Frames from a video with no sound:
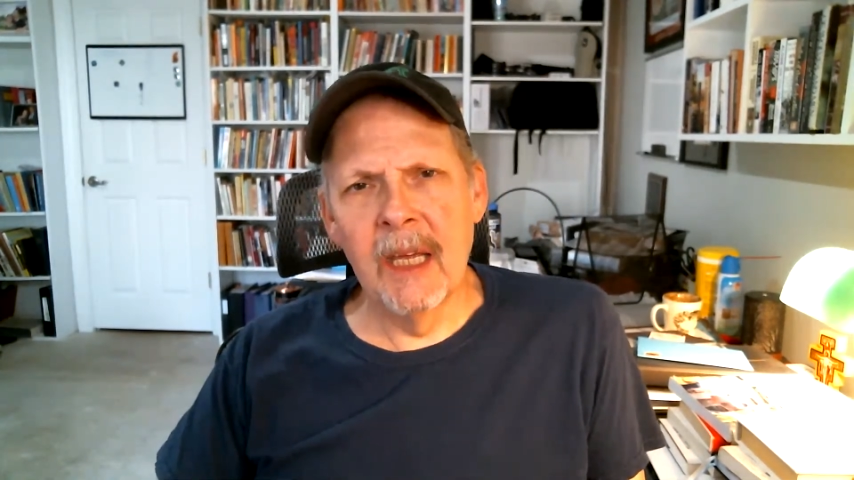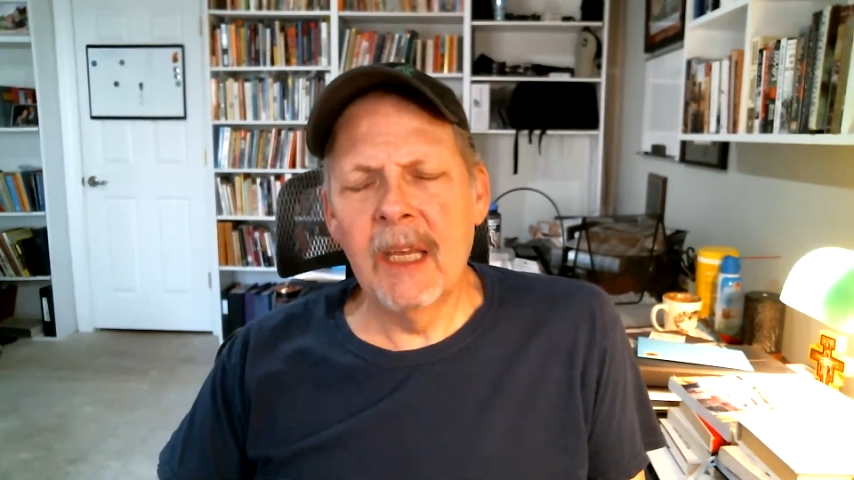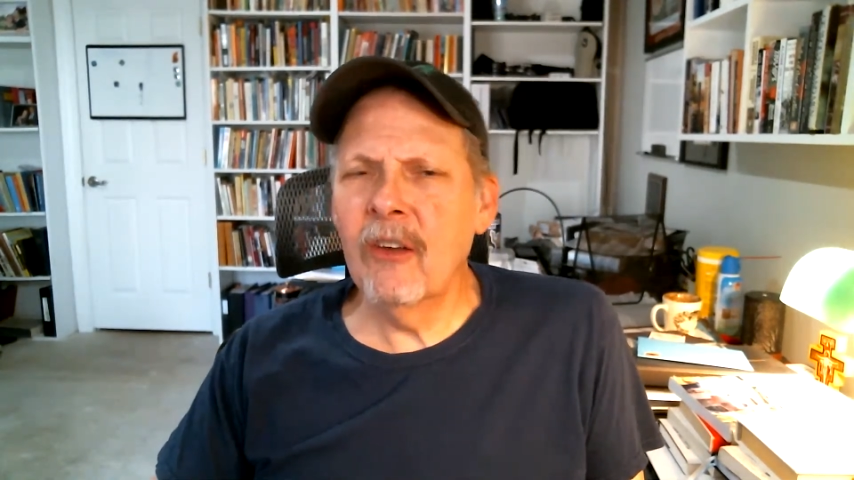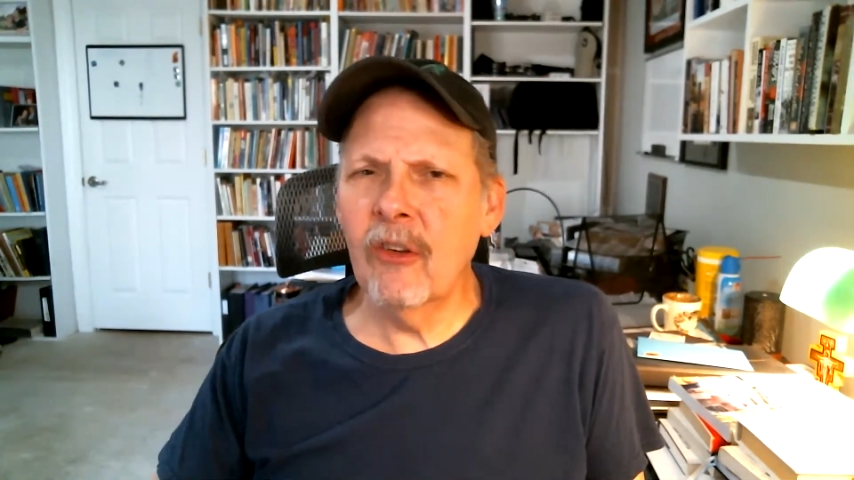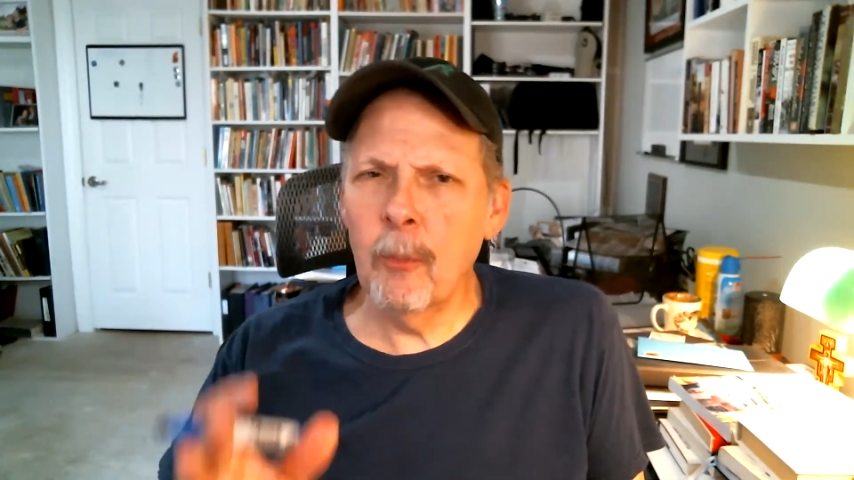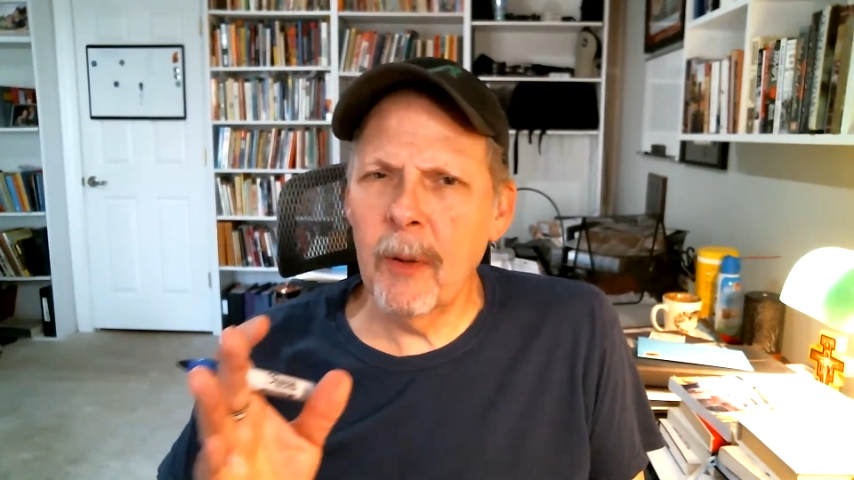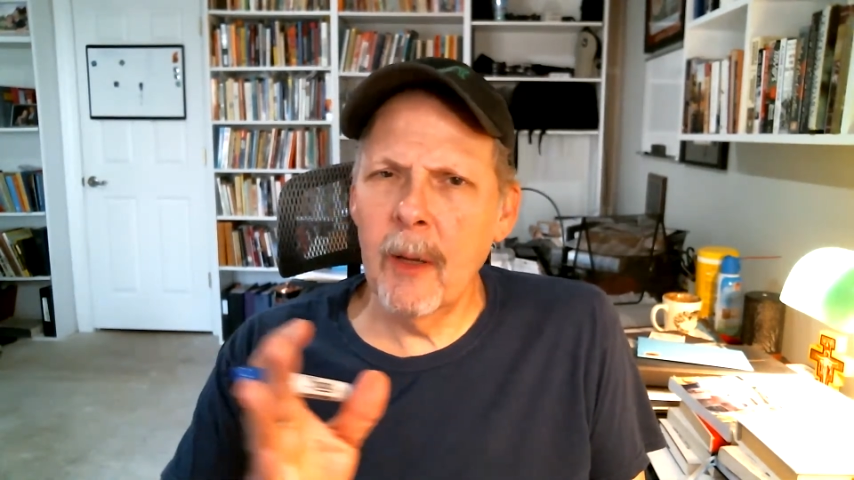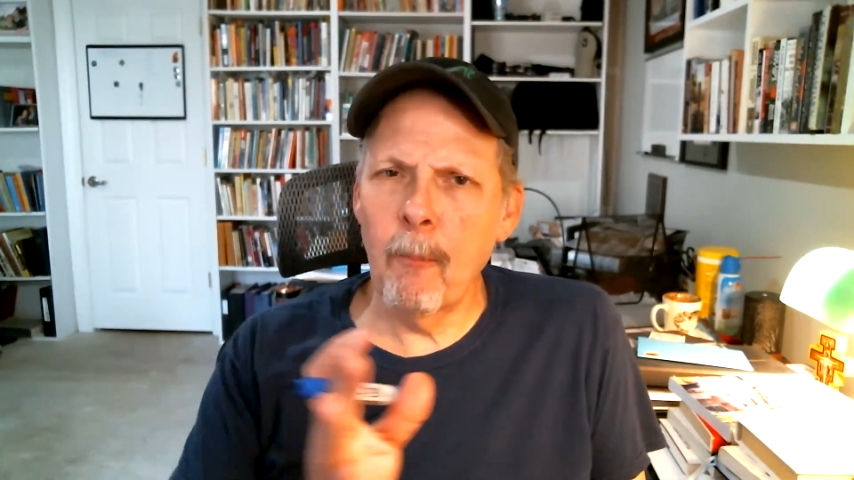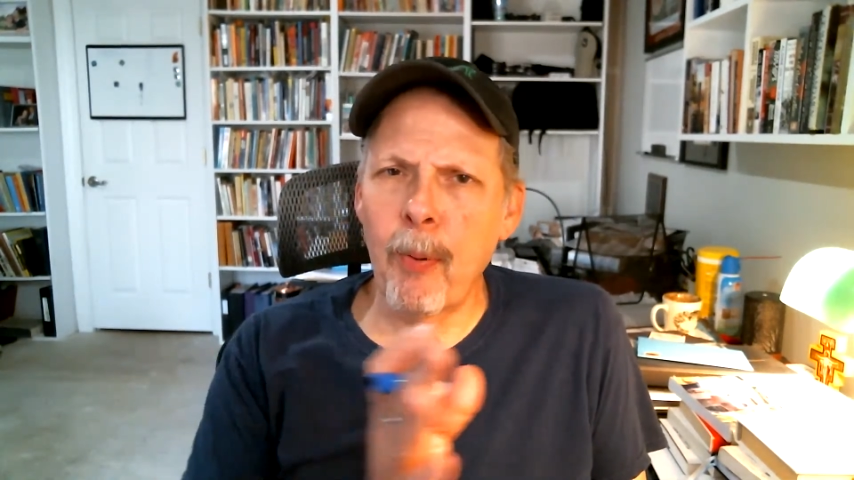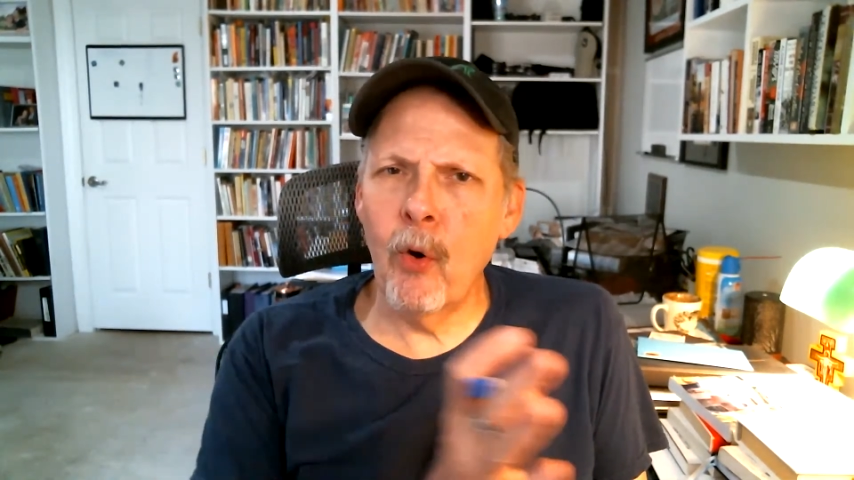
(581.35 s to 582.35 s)
isn't
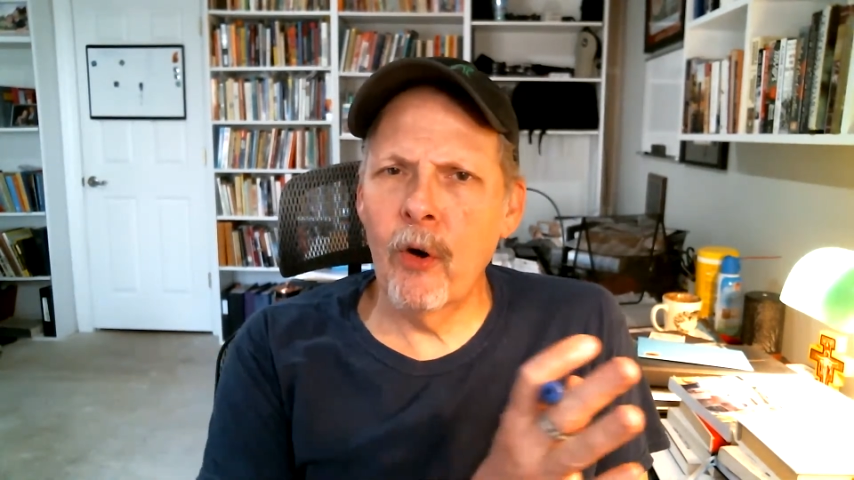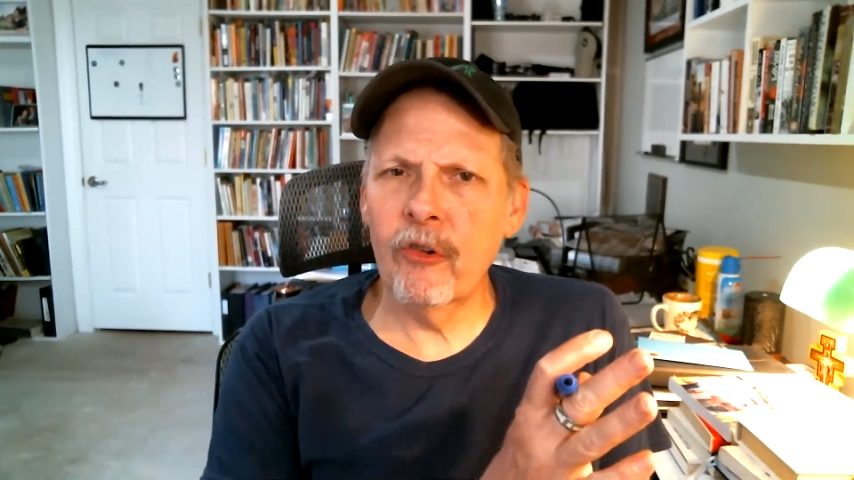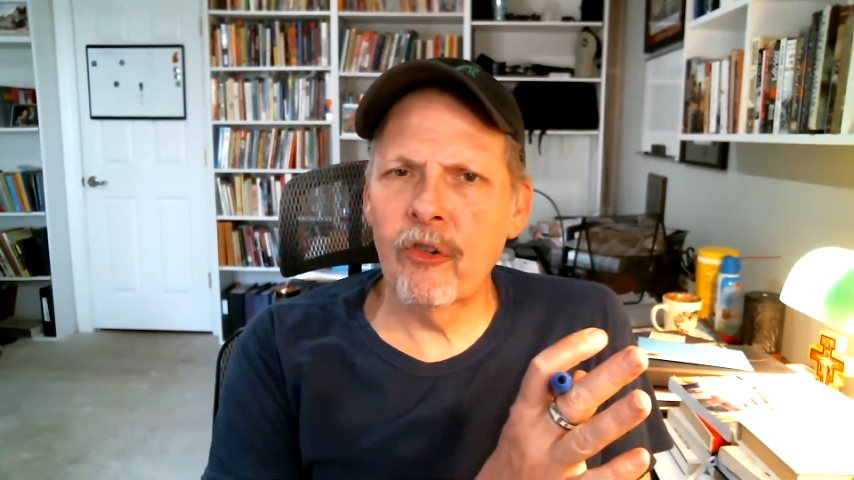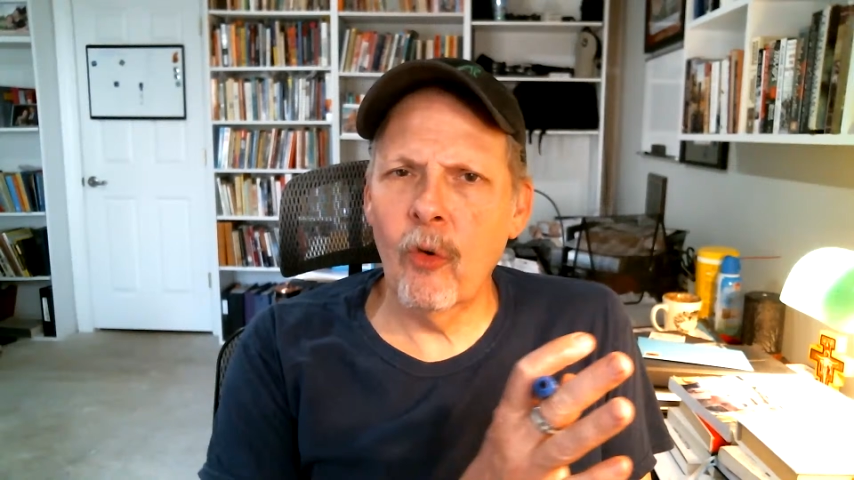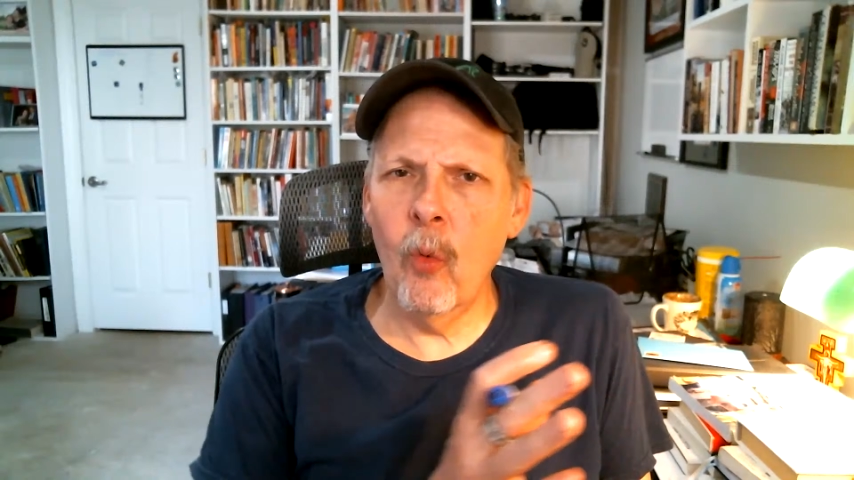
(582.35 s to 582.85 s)
being pushed